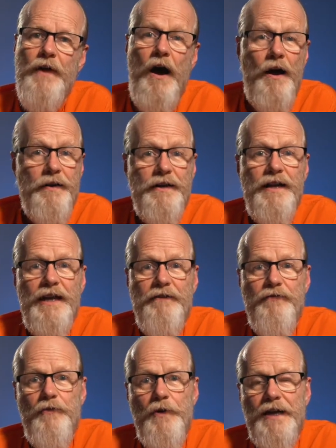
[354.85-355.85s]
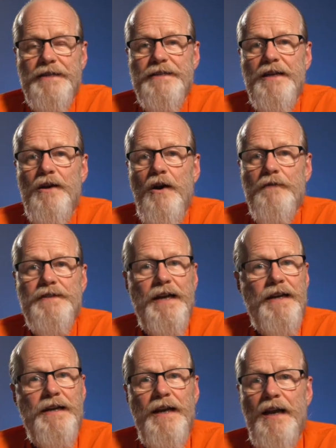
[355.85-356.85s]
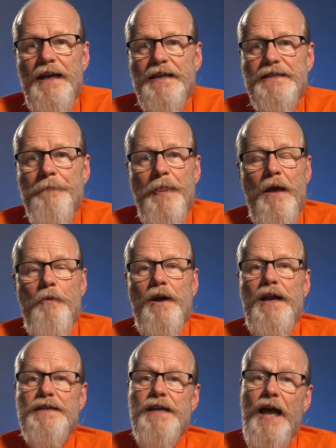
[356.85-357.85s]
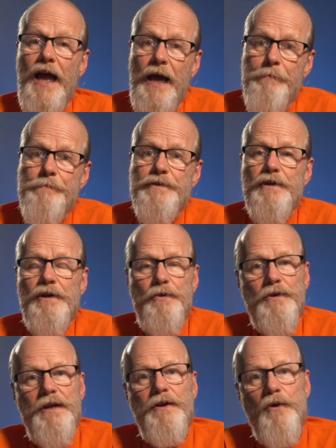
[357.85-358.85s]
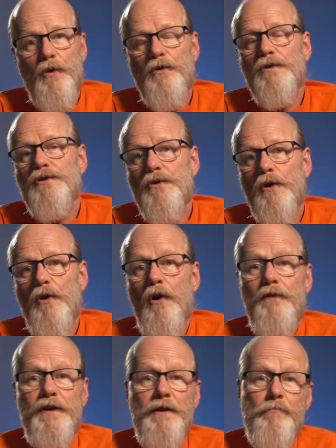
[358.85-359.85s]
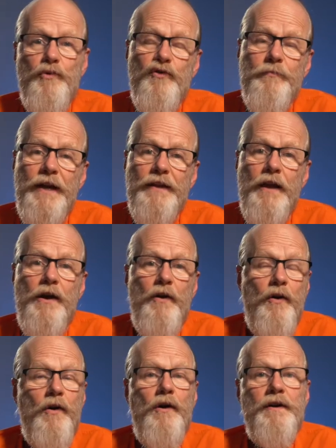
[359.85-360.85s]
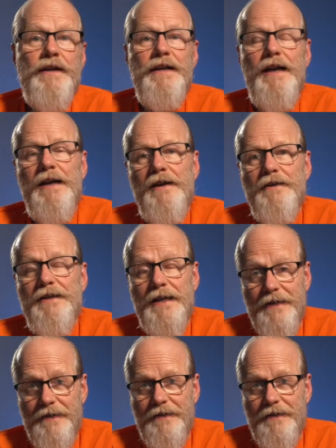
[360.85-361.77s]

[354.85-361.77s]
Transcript: Under the influence of psychedelics, one has absolutely no control over the movement or the